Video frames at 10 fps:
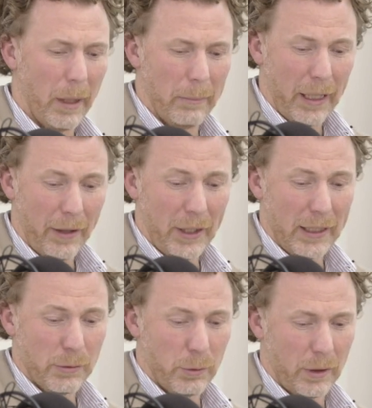but I
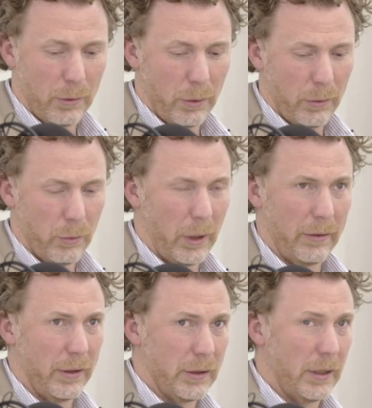think it's
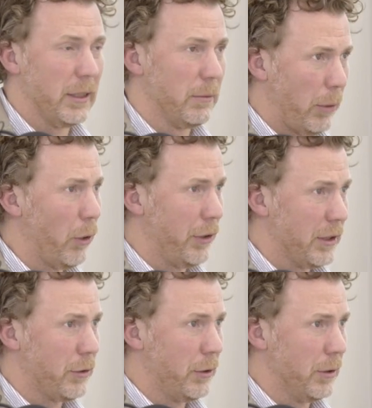one of those.
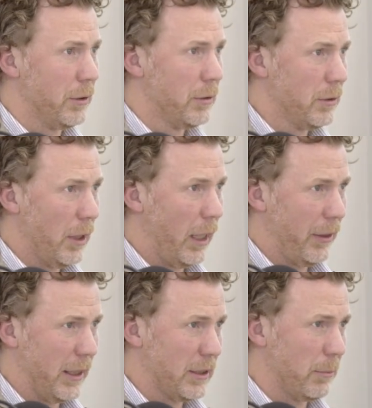Both is true.
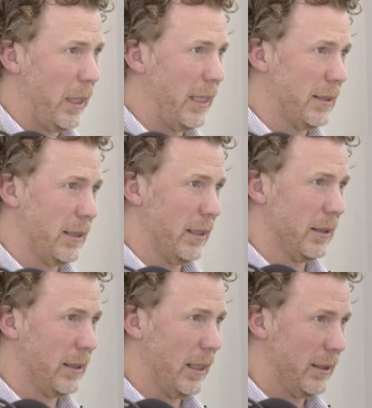I think it's
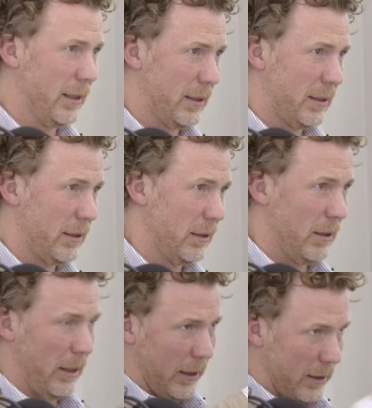amazing that this,
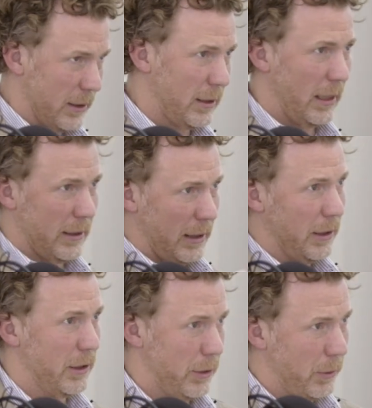like the SaaS
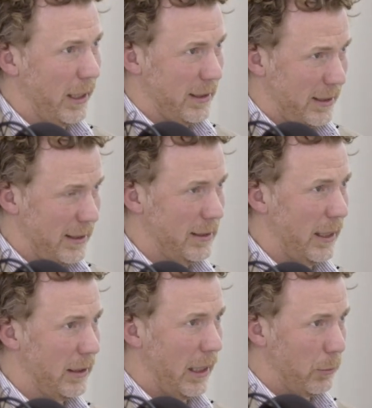industry,
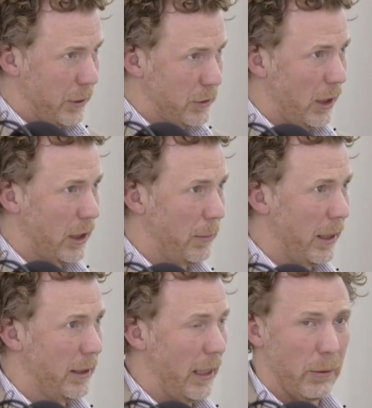exists and that we talk
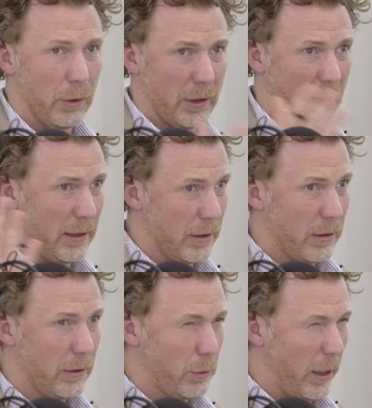about it. I was at
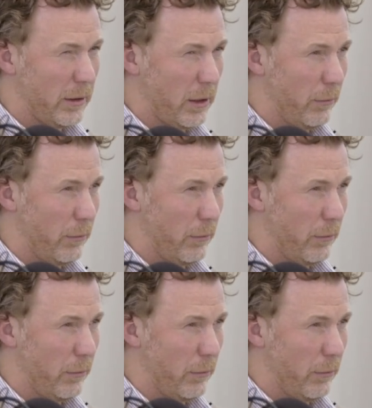this great